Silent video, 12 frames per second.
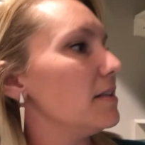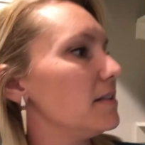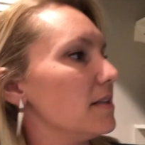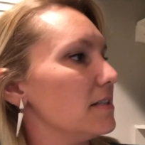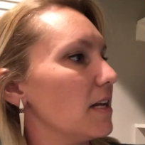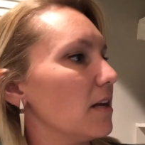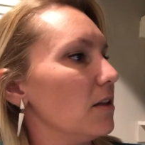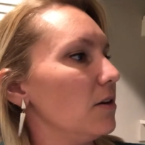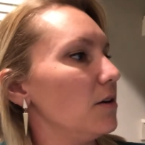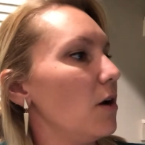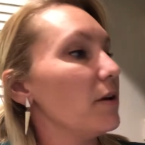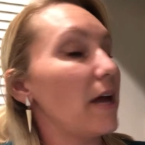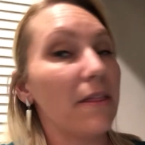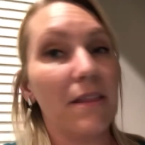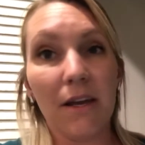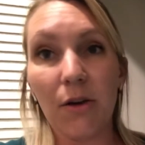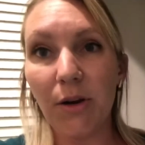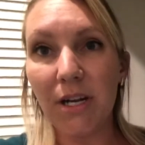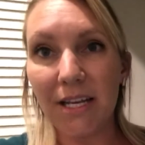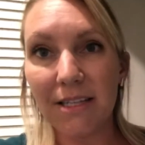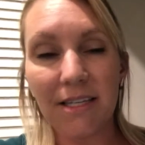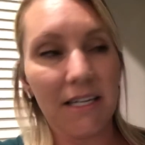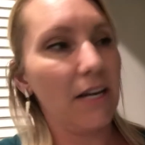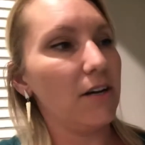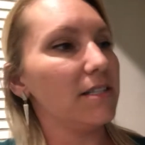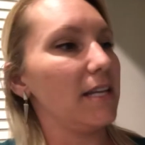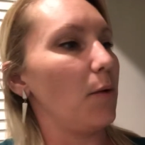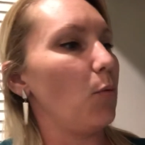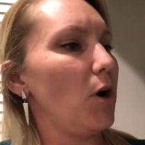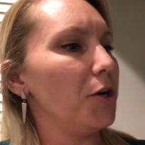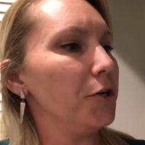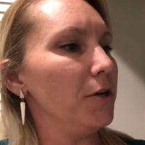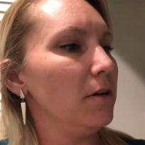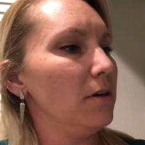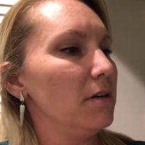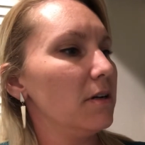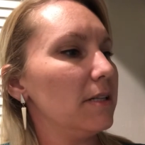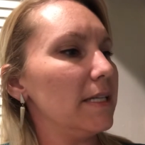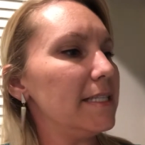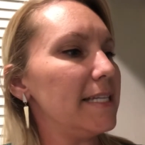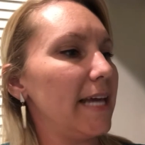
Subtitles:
doesn't include, oh yeah, the ingredients on here say water, cleansing